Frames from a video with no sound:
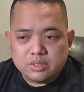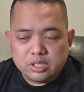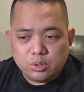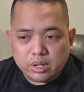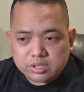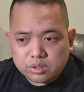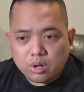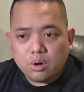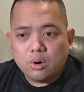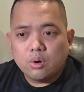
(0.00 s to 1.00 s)

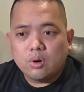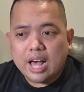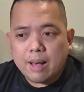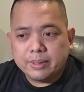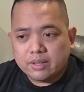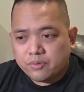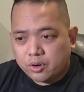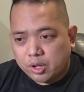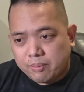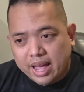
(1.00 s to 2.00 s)
USO, Habitat
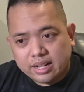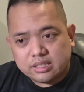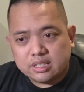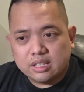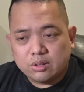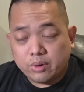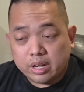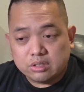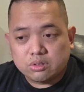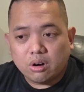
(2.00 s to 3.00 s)
for Humanity,
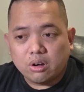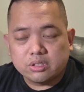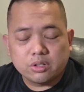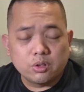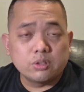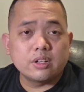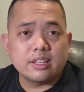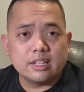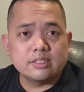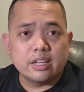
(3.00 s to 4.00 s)
Red Cross. So those are the
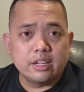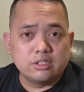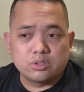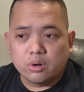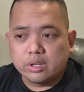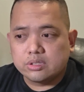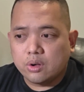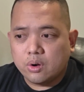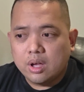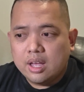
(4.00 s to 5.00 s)
things I enjoy.
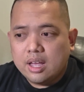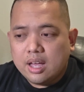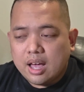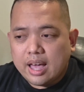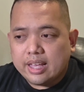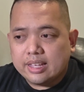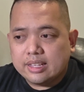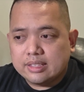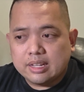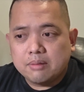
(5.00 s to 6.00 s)
So
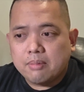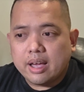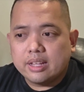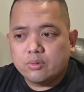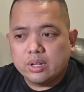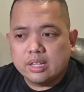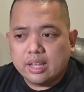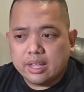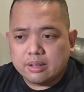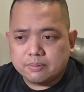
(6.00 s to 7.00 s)
I didn't mind really
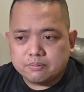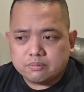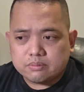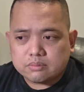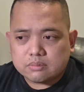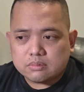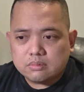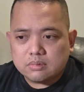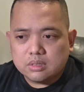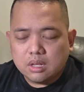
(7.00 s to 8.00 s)

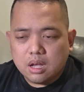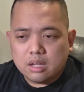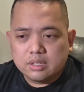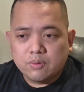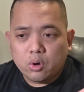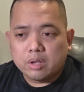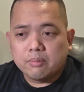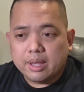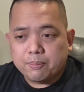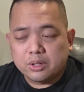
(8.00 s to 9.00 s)
like devoting
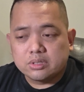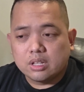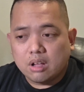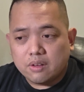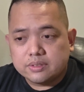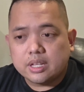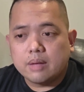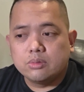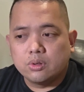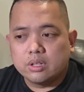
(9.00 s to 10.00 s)
my personal off
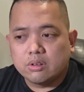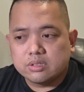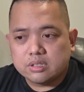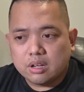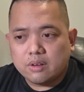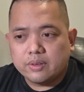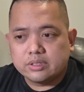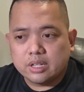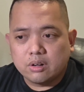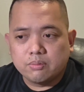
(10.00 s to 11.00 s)
time doing those stuff
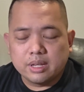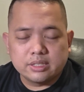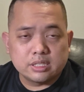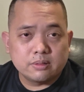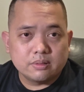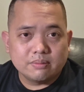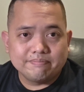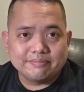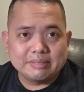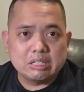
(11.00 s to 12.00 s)
instead of me just
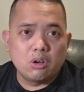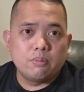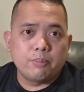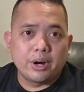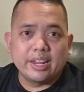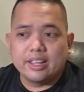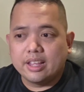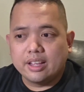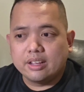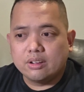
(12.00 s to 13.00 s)

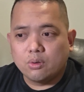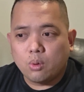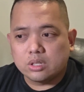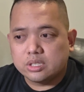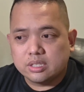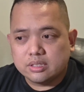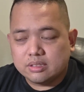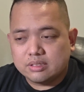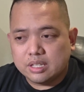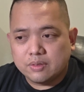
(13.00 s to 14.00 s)
partying, watching
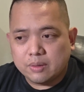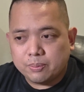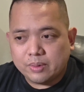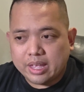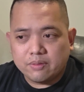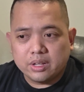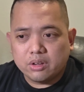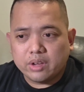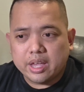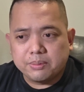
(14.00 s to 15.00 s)
TV, playing
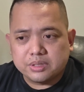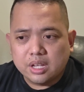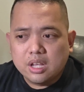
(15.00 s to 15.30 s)
video games.